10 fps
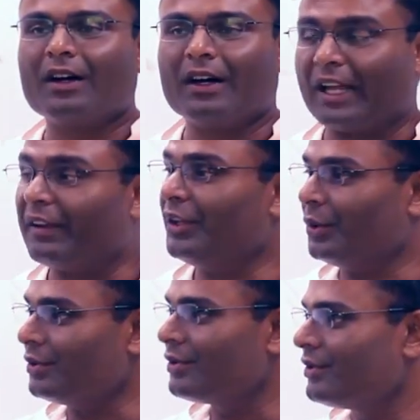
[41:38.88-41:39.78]

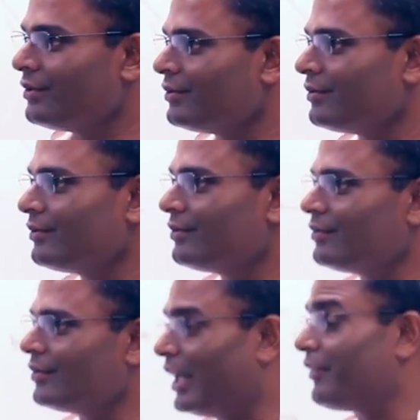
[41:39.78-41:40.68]
livelihoods.
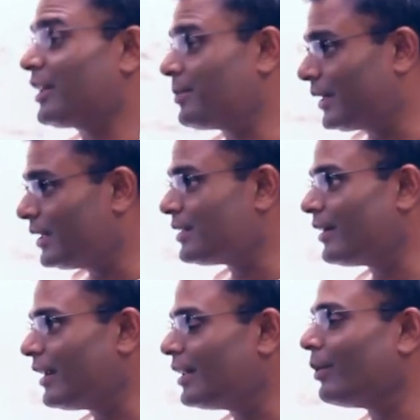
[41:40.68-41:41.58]
Life
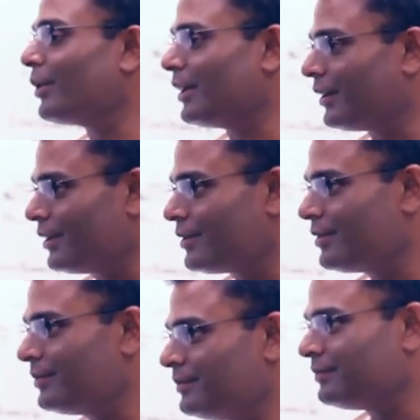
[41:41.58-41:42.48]
expectancy rate, they want to increase.
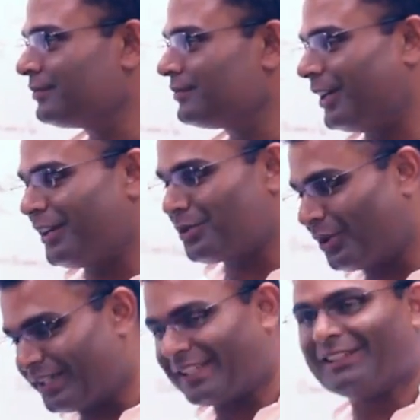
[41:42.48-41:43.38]
Right?
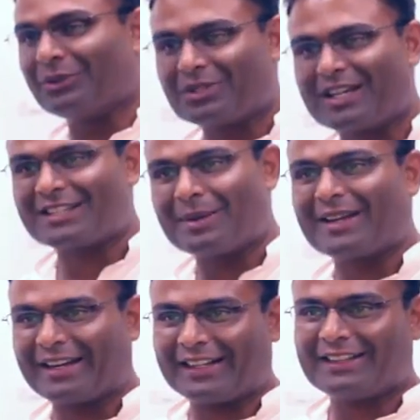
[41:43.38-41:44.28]
So until those guys come
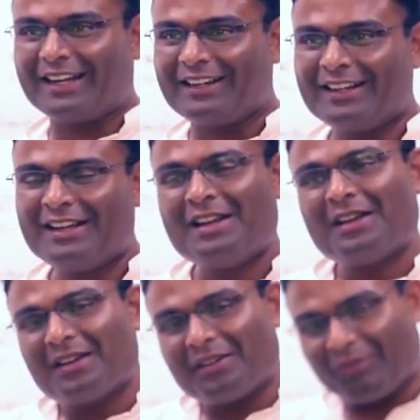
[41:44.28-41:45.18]
and crack that,
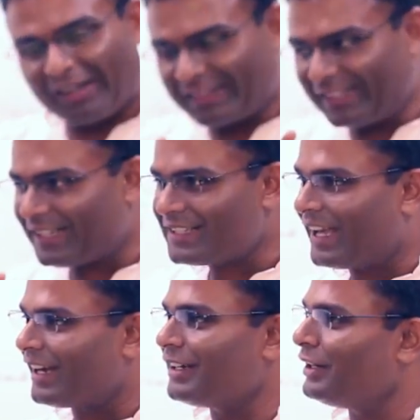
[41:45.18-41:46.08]
one thing that's
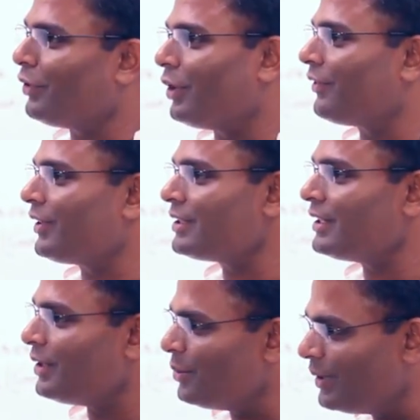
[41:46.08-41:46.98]
guaranteed for all of us is
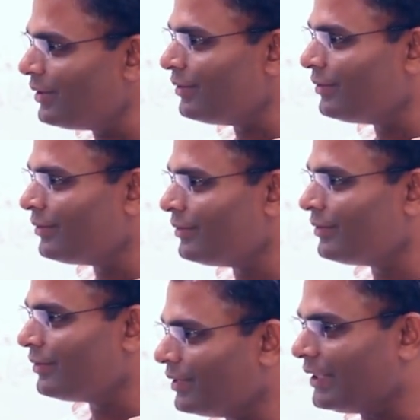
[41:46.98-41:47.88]
that you will
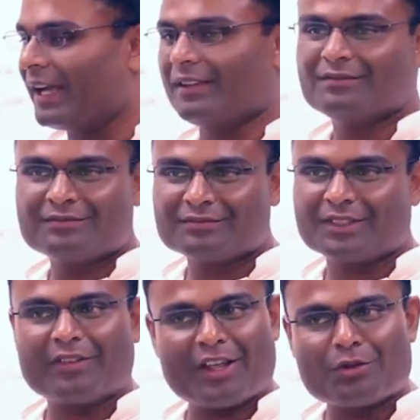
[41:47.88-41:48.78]
die.
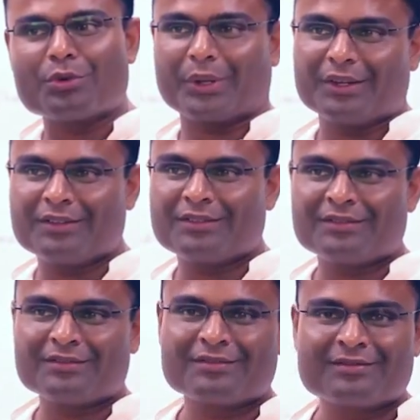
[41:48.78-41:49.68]
The way you know it.
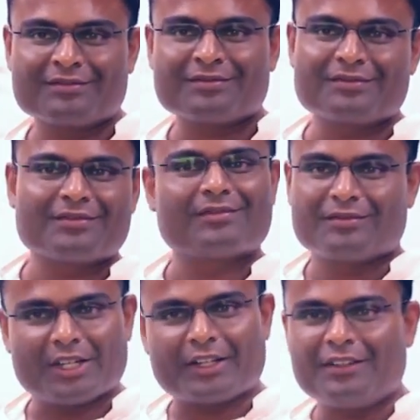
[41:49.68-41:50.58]

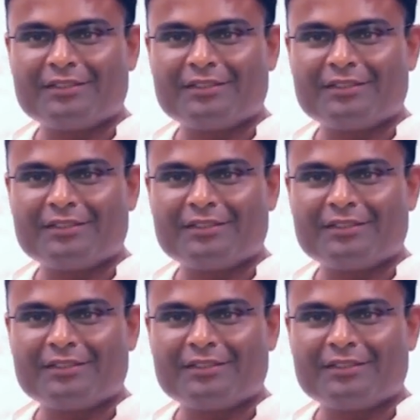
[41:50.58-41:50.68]
Agreed?